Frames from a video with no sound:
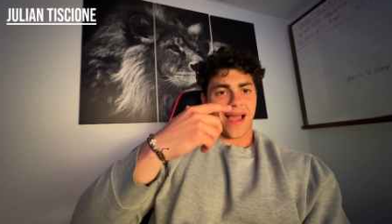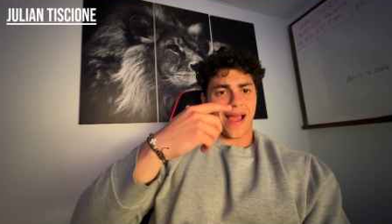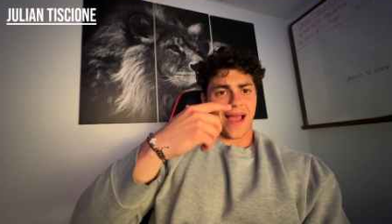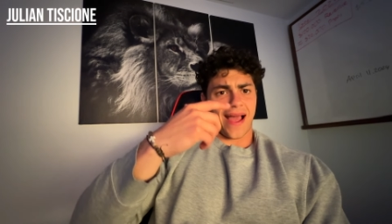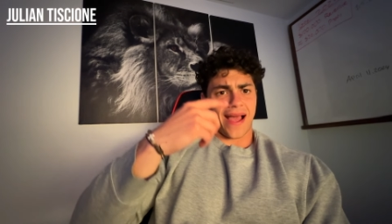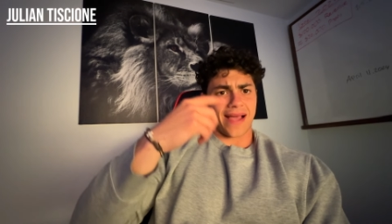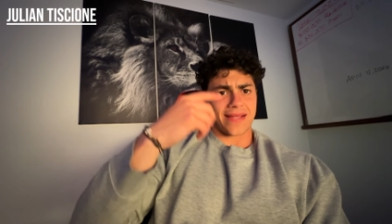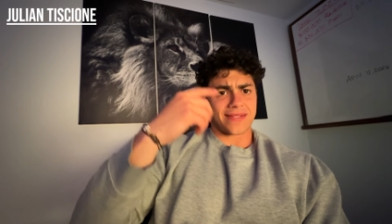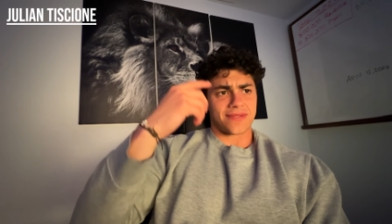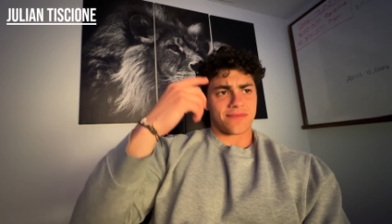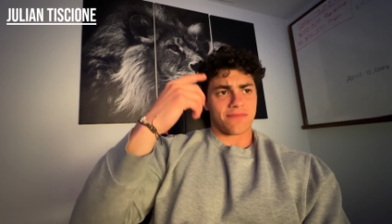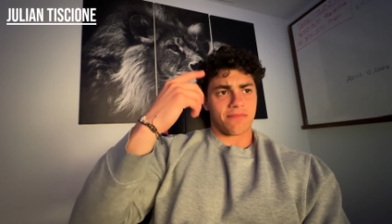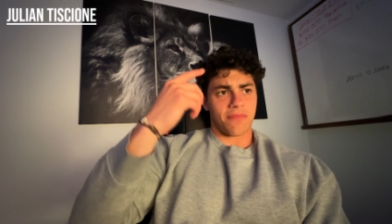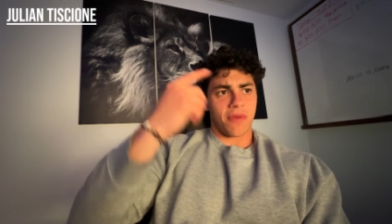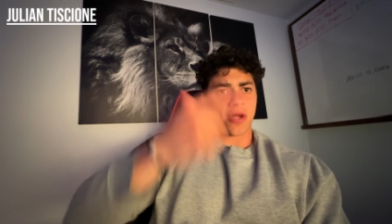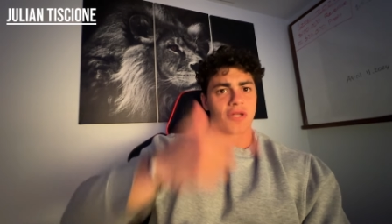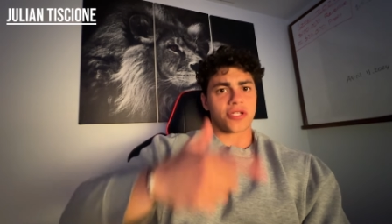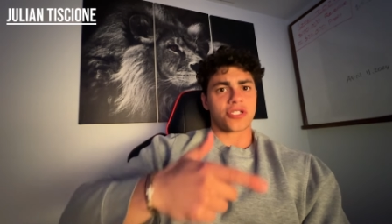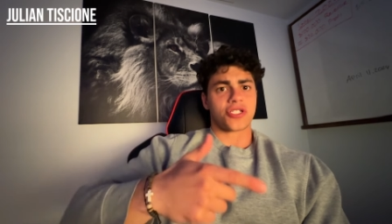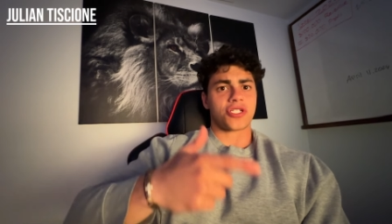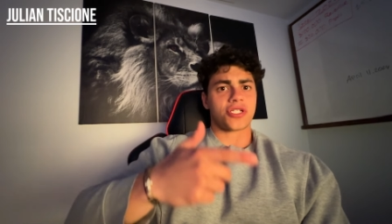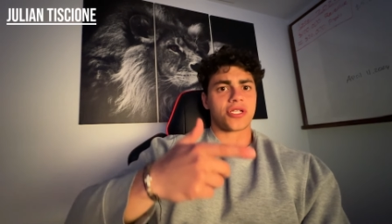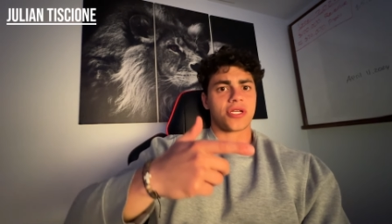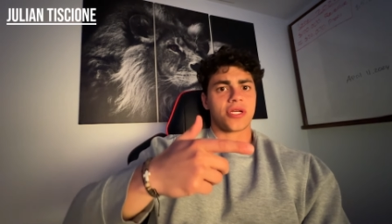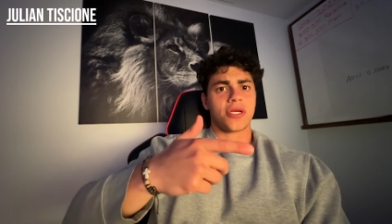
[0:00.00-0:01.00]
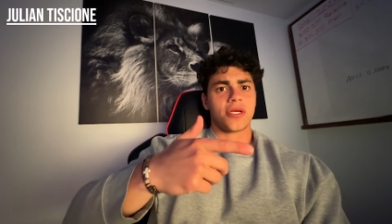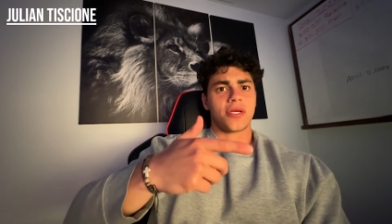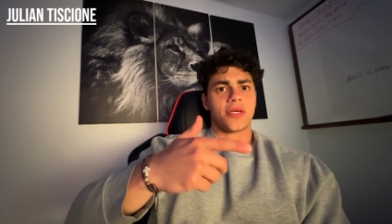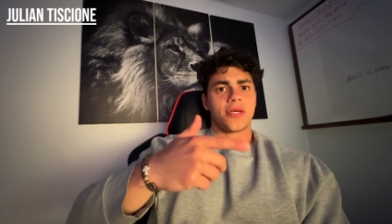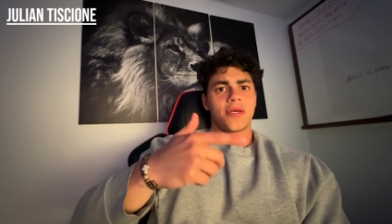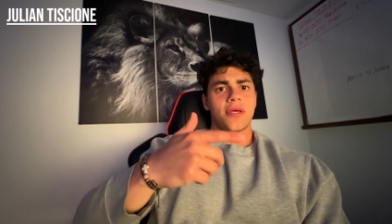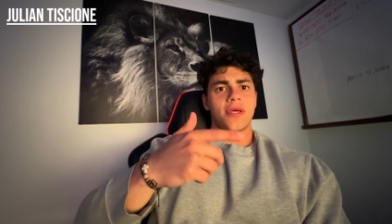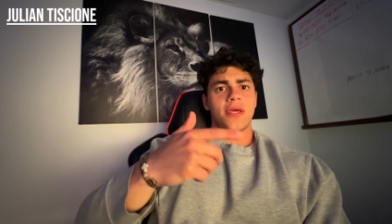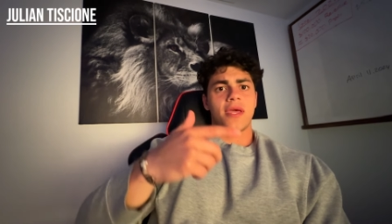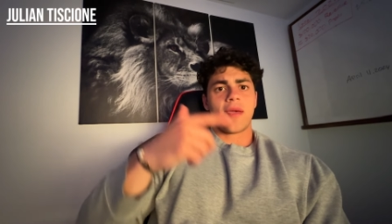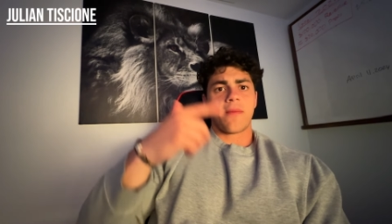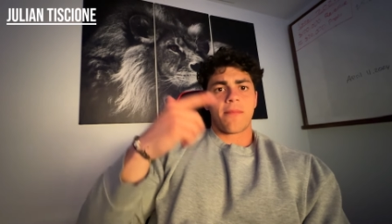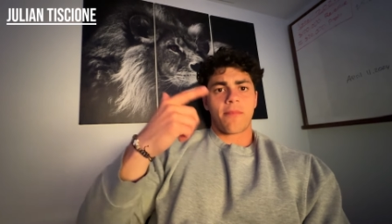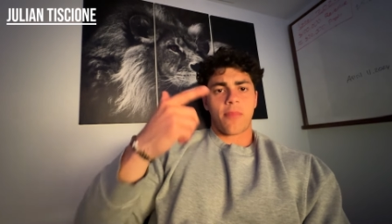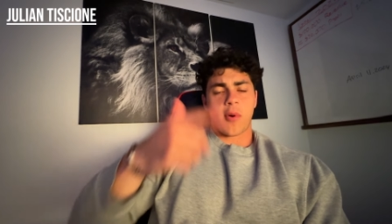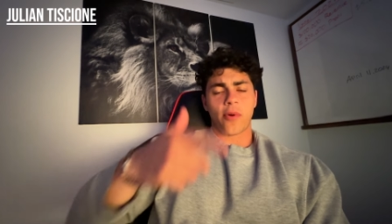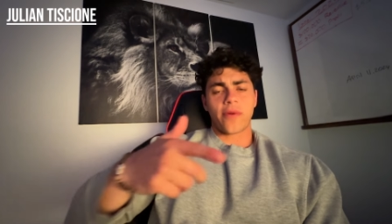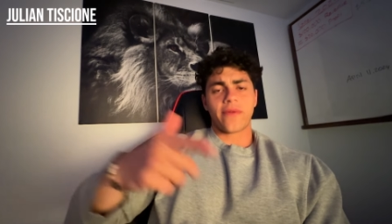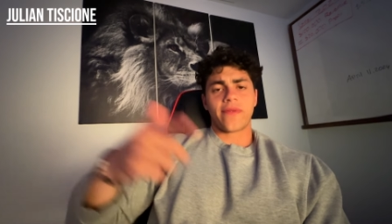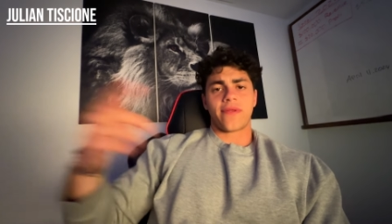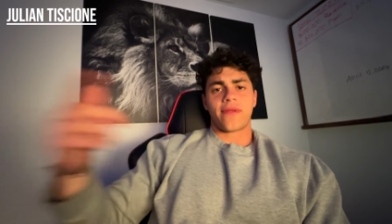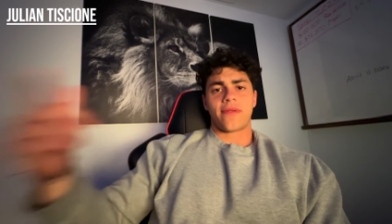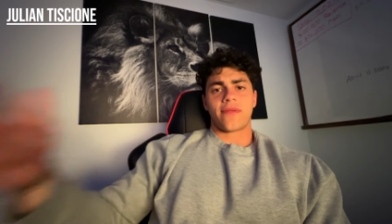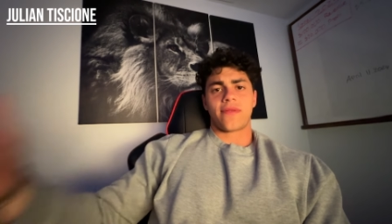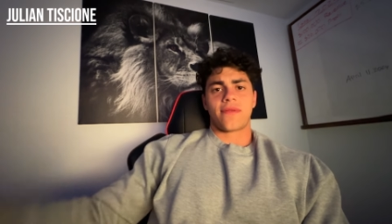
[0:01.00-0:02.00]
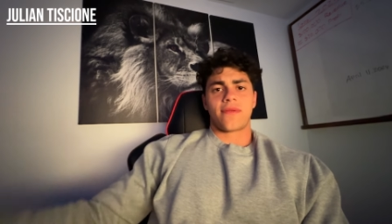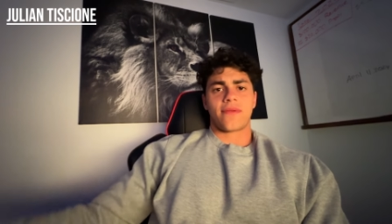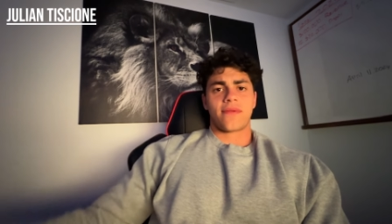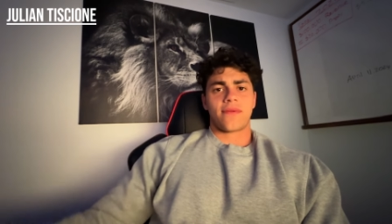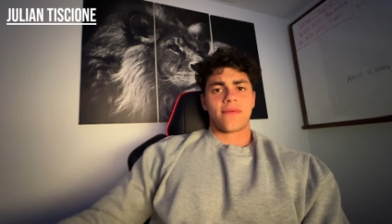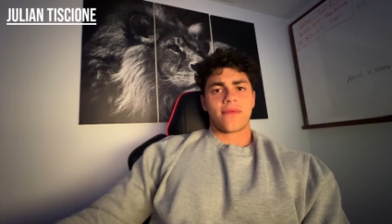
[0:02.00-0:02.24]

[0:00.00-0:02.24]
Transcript: as much important